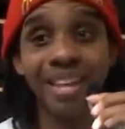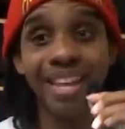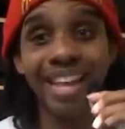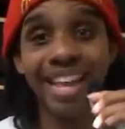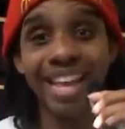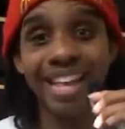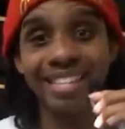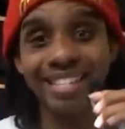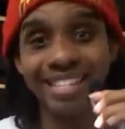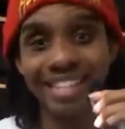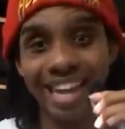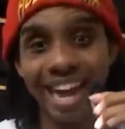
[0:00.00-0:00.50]

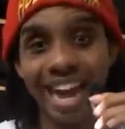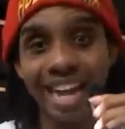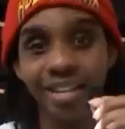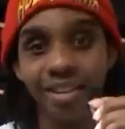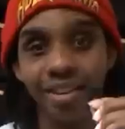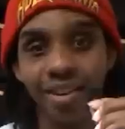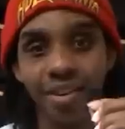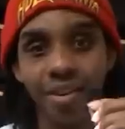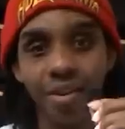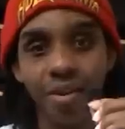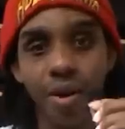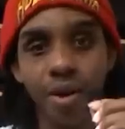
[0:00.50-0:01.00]
It's kind
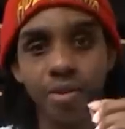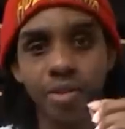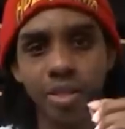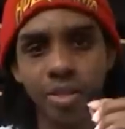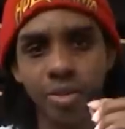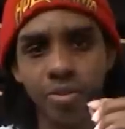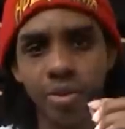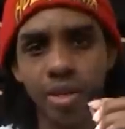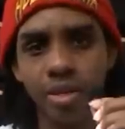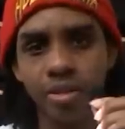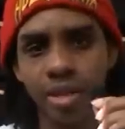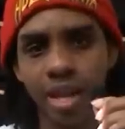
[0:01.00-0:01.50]
of hard to
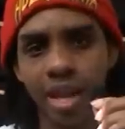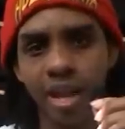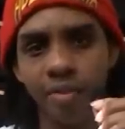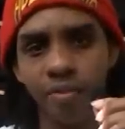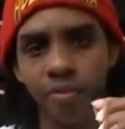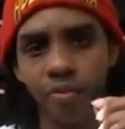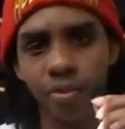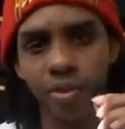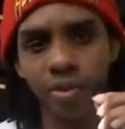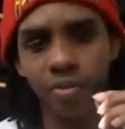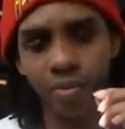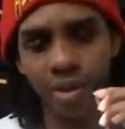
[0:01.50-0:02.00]
do these
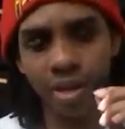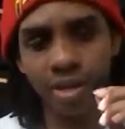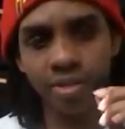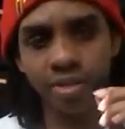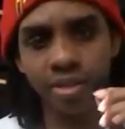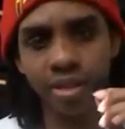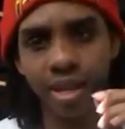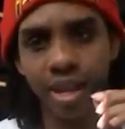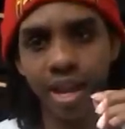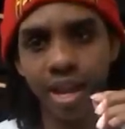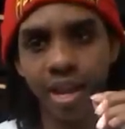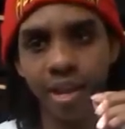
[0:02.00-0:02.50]
every
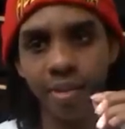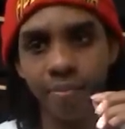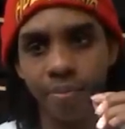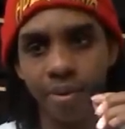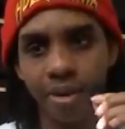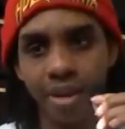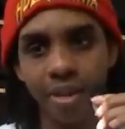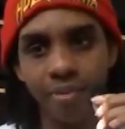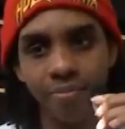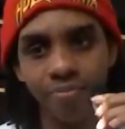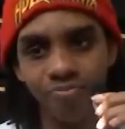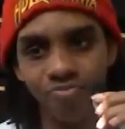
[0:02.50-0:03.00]
Wednesday,
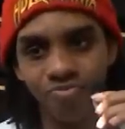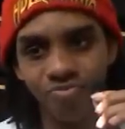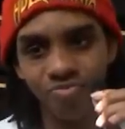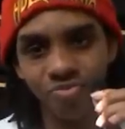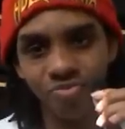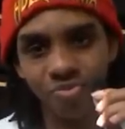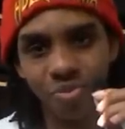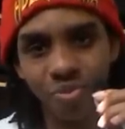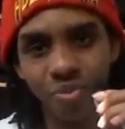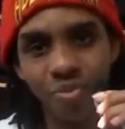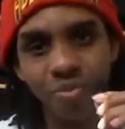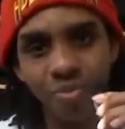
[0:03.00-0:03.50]
but
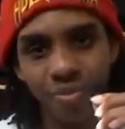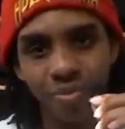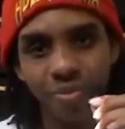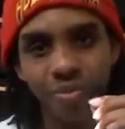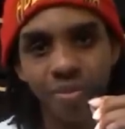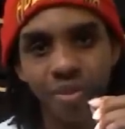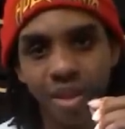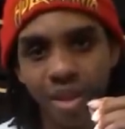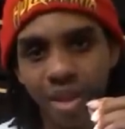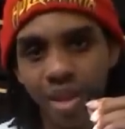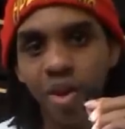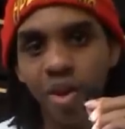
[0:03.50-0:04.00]

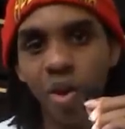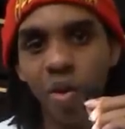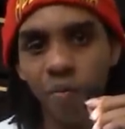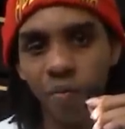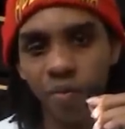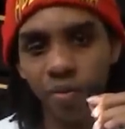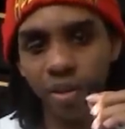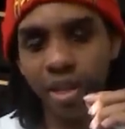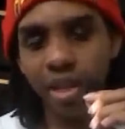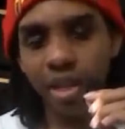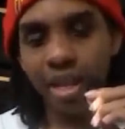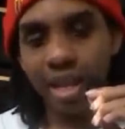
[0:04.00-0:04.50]

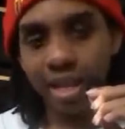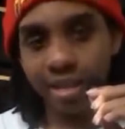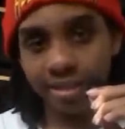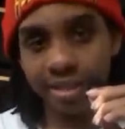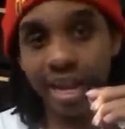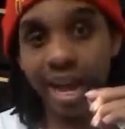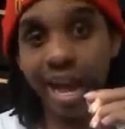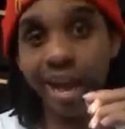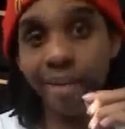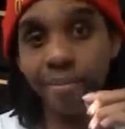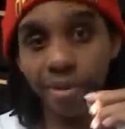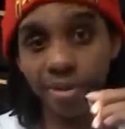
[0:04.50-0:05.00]
hopefully, as
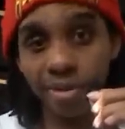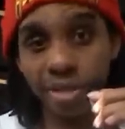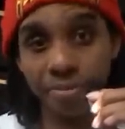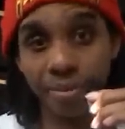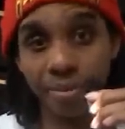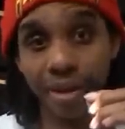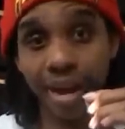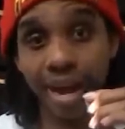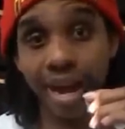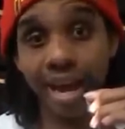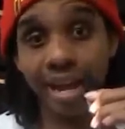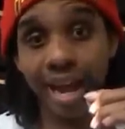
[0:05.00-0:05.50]
time goes
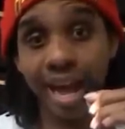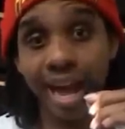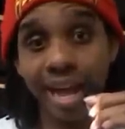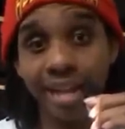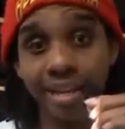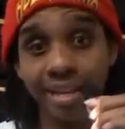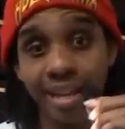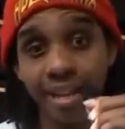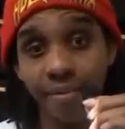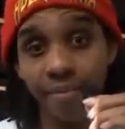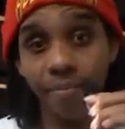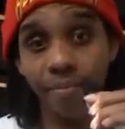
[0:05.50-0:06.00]
by, I
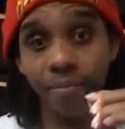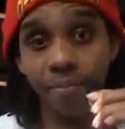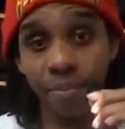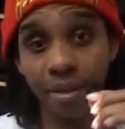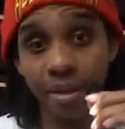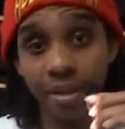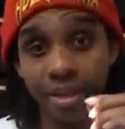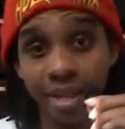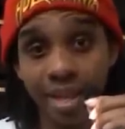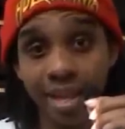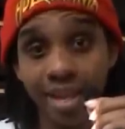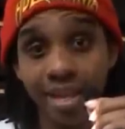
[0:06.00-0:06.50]
can
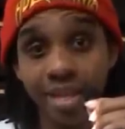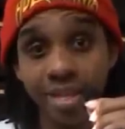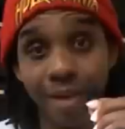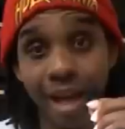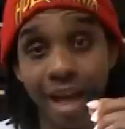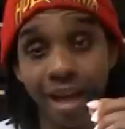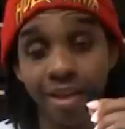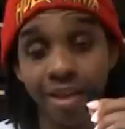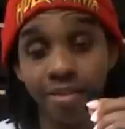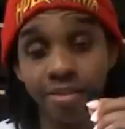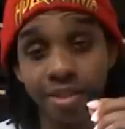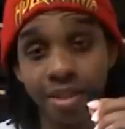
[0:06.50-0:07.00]
put things
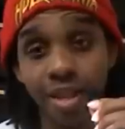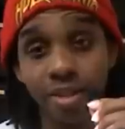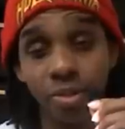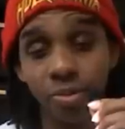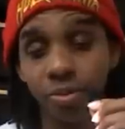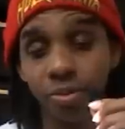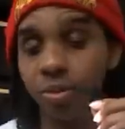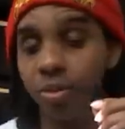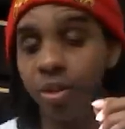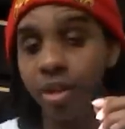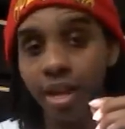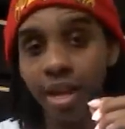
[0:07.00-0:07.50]
back on
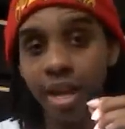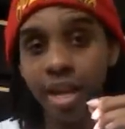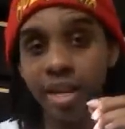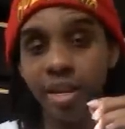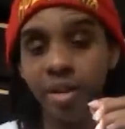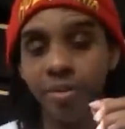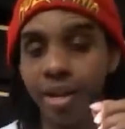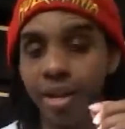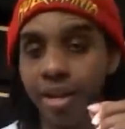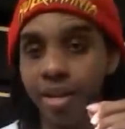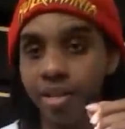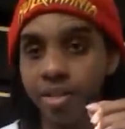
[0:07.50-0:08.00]
schedule.
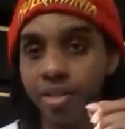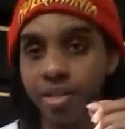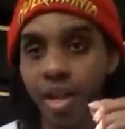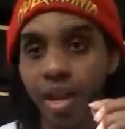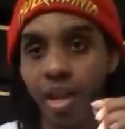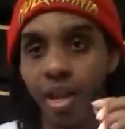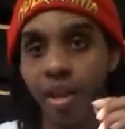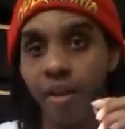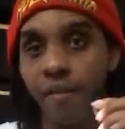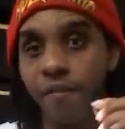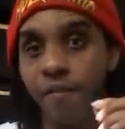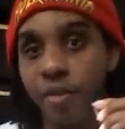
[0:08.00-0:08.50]
Anyways,
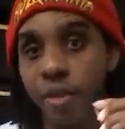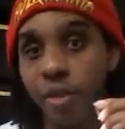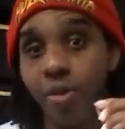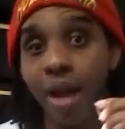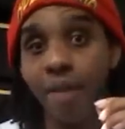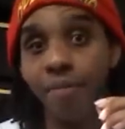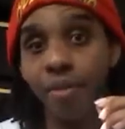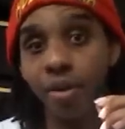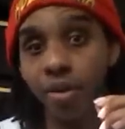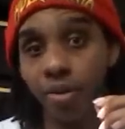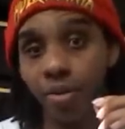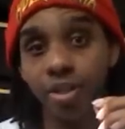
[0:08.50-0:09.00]
if you
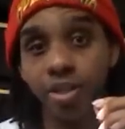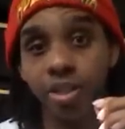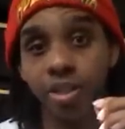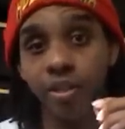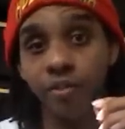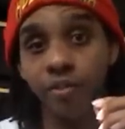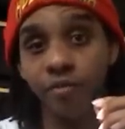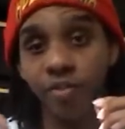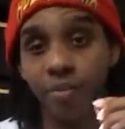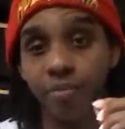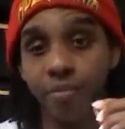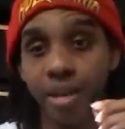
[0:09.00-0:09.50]
have a
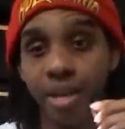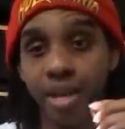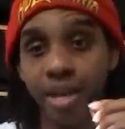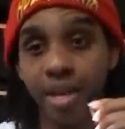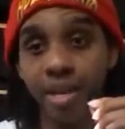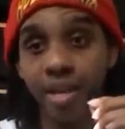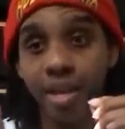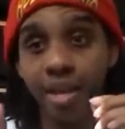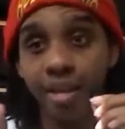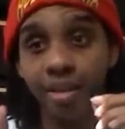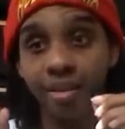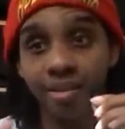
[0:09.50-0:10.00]
question for
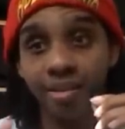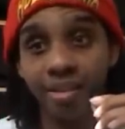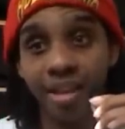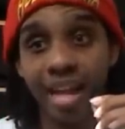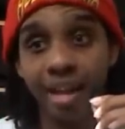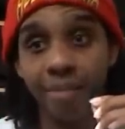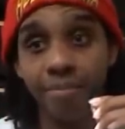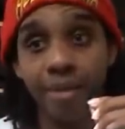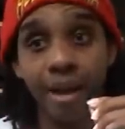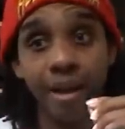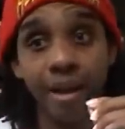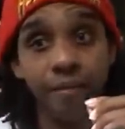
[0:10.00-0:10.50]
me,
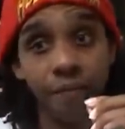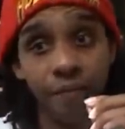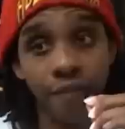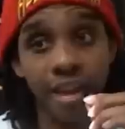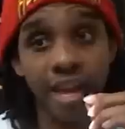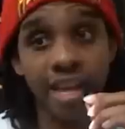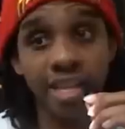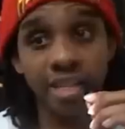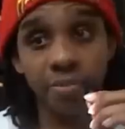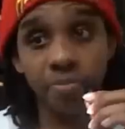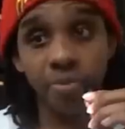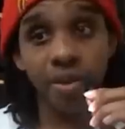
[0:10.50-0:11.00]
like my
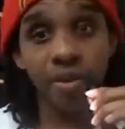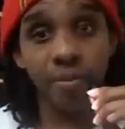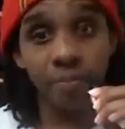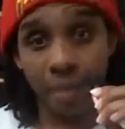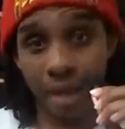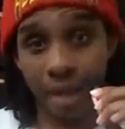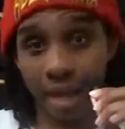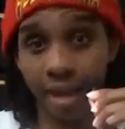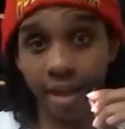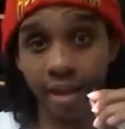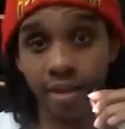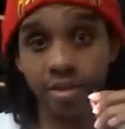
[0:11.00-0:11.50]
Facebook
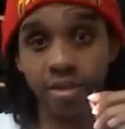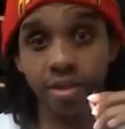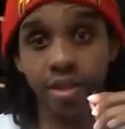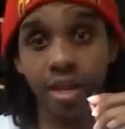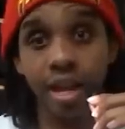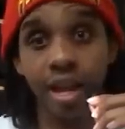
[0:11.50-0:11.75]
page.